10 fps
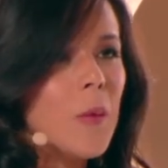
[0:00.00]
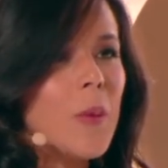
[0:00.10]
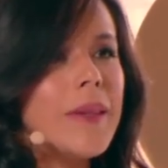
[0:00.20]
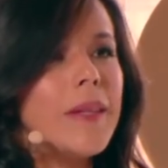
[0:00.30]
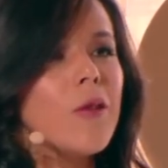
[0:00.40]

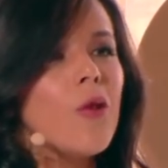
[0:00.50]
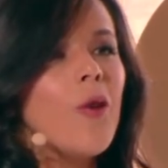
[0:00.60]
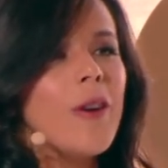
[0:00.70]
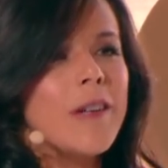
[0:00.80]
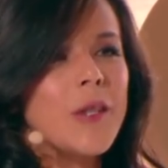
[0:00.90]
We need
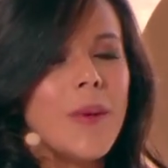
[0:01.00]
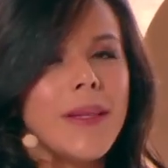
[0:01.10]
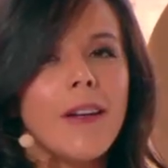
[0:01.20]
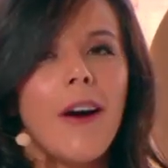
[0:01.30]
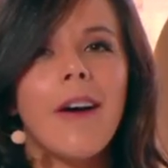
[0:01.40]
lawyers, we
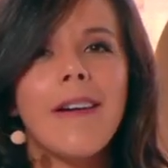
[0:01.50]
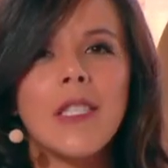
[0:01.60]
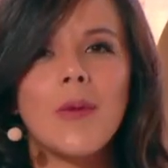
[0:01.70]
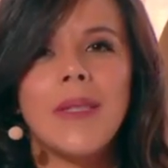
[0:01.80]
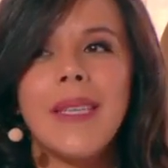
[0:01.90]
need
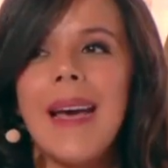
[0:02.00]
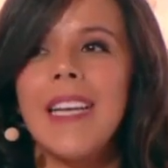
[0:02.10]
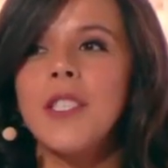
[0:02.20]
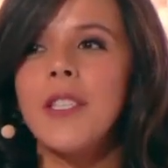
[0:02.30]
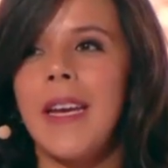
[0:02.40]
artists, we need
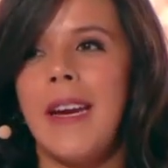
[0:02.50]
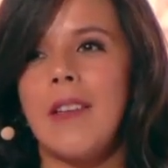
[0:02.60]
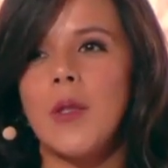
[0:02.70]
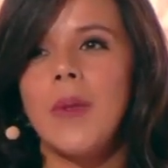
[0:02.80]
educators.